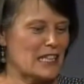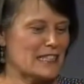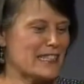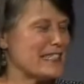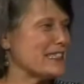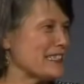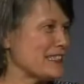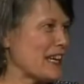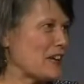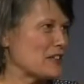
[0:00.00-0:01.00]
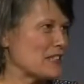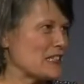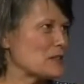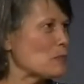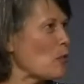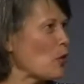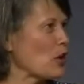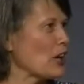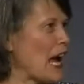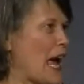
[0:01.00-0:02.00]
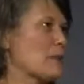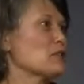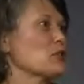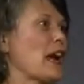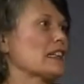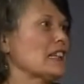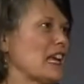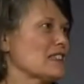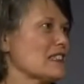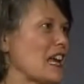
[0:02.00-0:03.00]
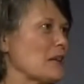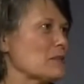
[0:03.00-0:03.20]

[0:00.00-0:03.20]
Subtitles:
to the details, it's more abstract landscapes.